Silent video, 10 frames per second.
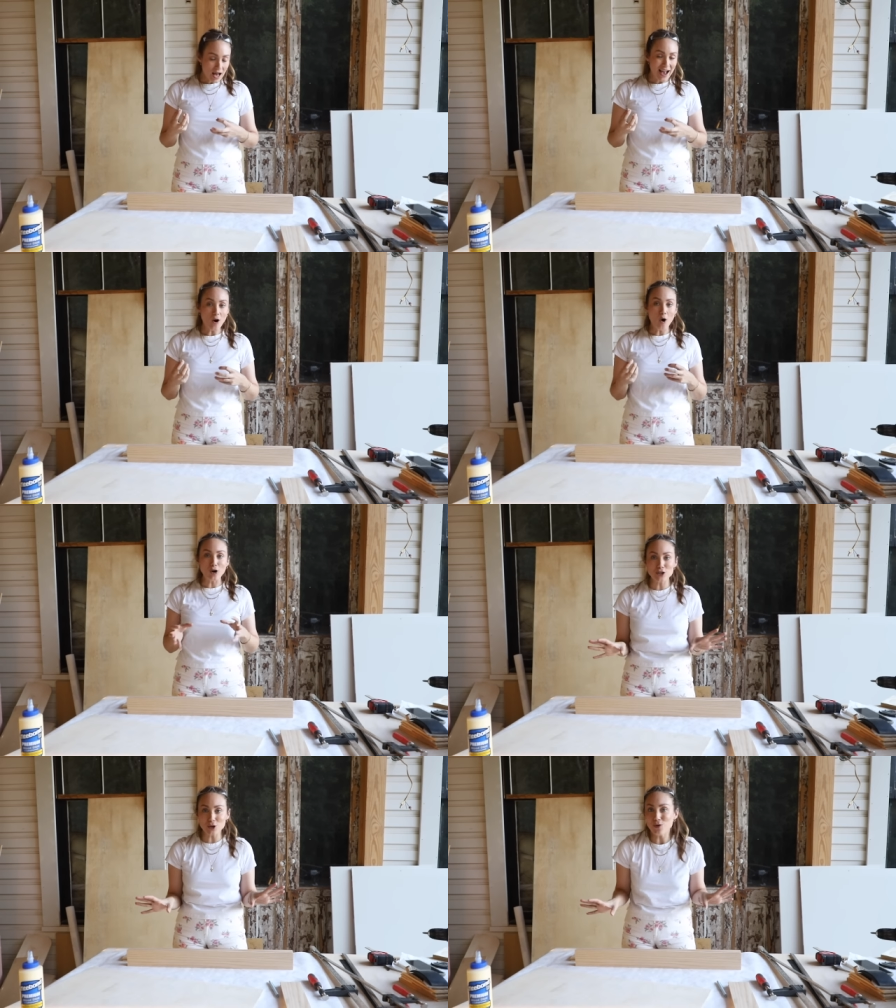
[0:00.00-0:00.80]
I
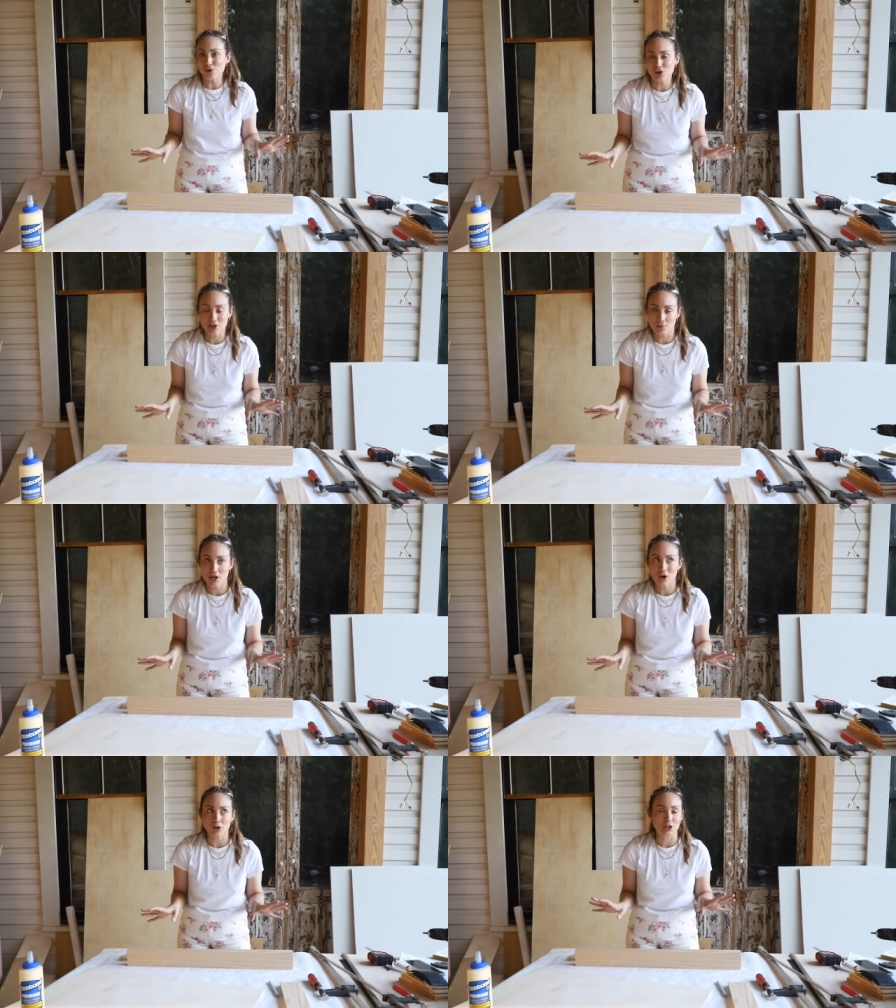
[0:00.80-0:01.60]
also ordered
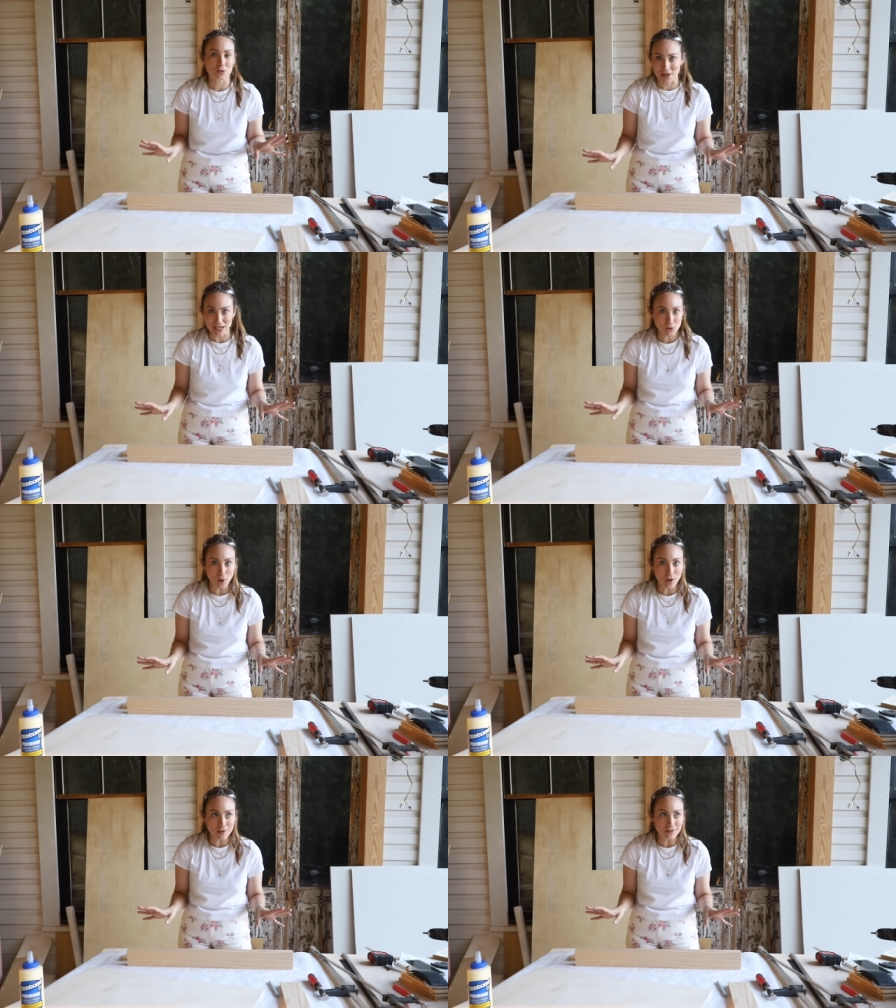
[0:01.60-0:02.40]
something called space
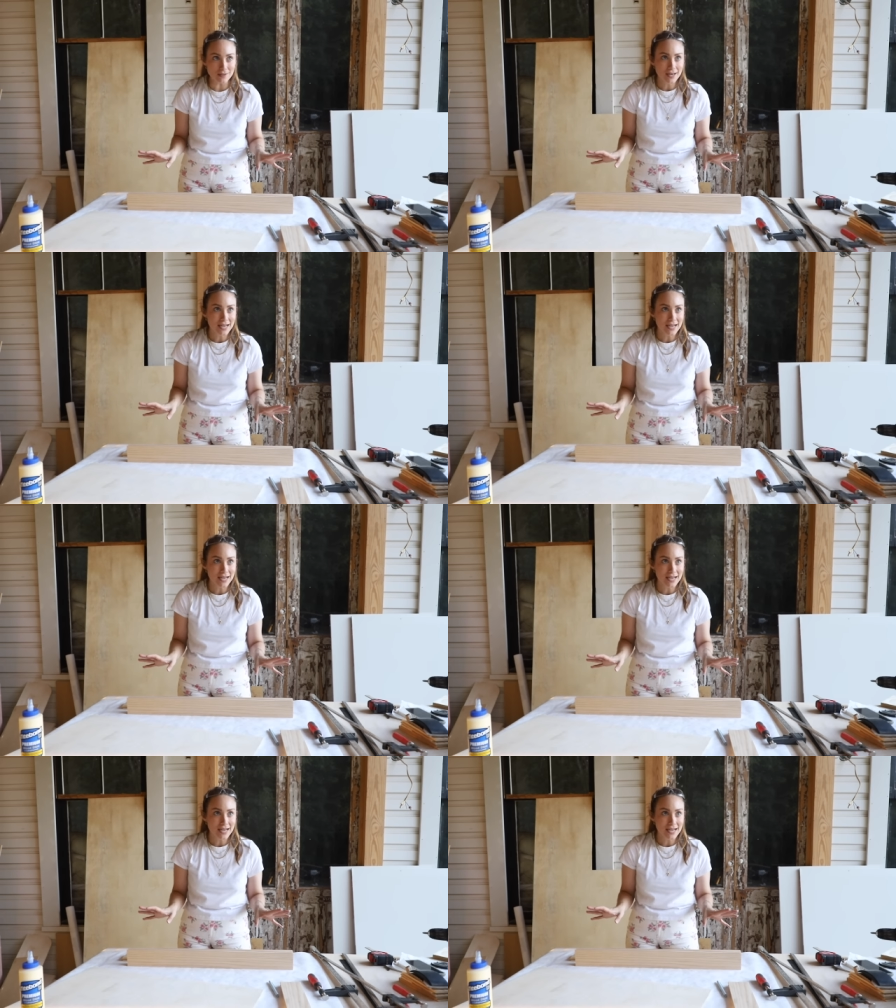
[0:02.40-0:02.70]
balls